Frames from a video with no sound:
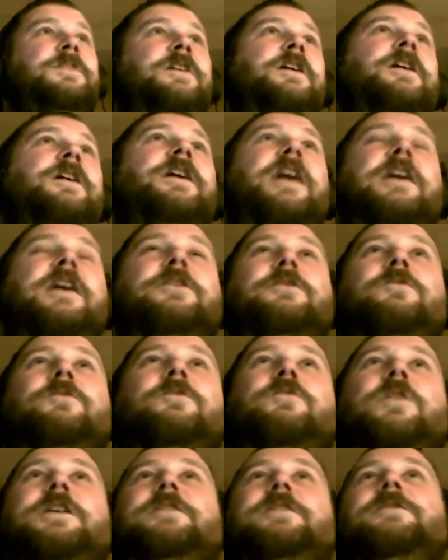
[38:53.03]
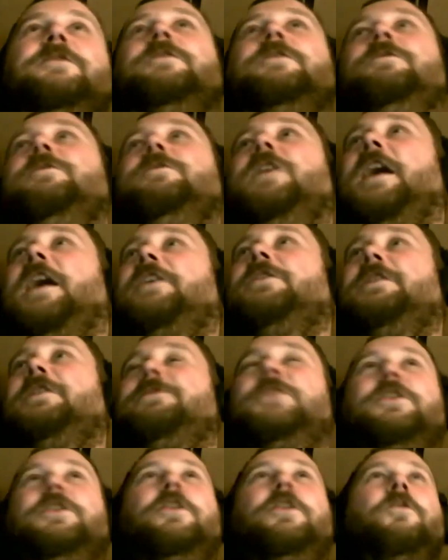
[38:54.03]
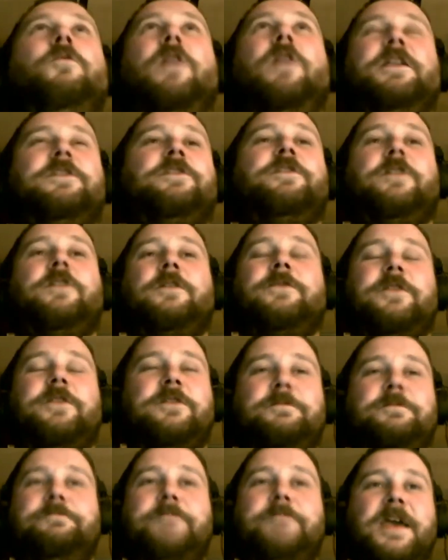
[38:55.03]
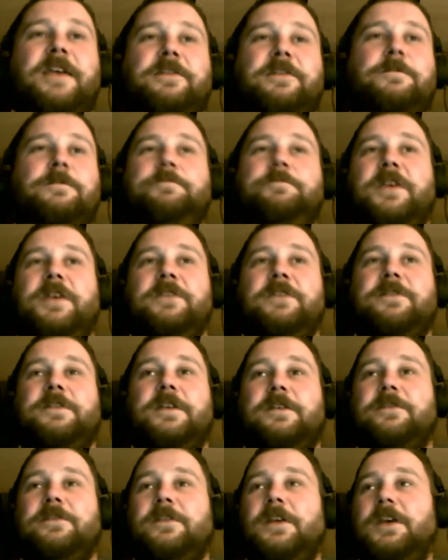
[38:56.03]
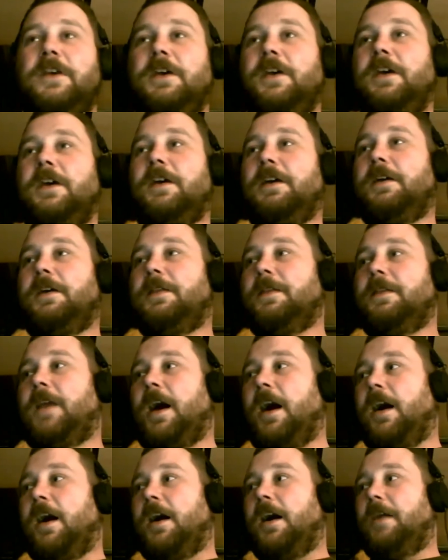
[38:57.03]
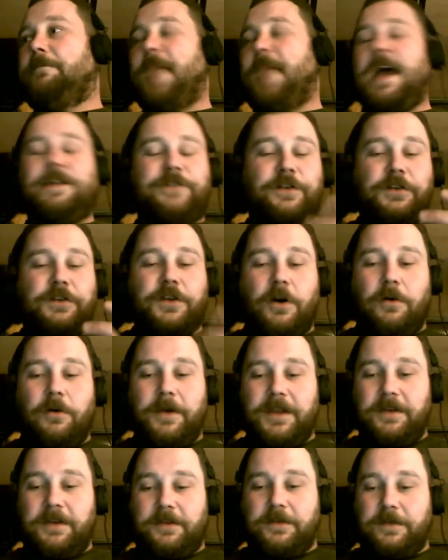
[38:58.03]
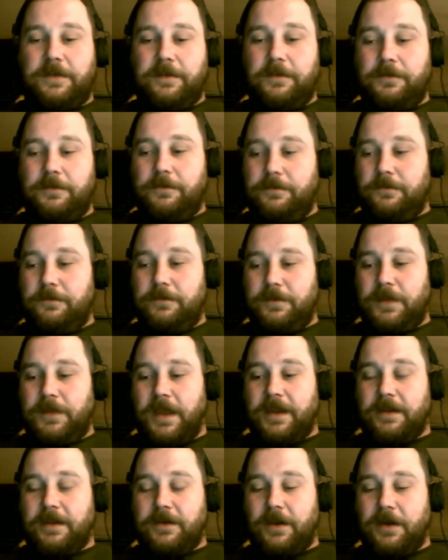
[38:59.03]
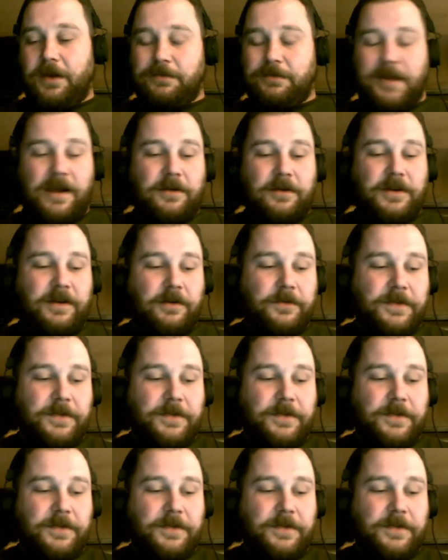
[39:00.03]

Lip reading: I don't even know what service-based business. Imagine going to around here.